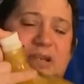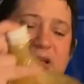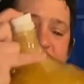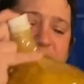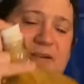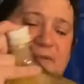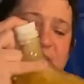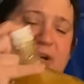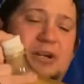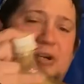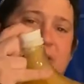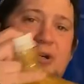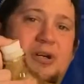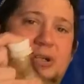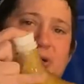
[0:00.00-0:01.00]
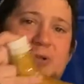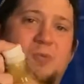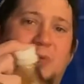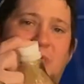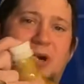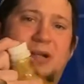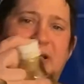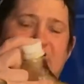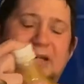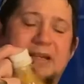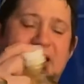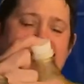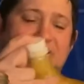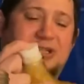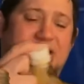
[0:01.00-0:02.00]
give it a good swirl, like a
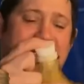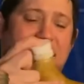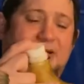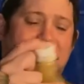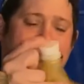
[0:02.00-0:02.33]
nice shake.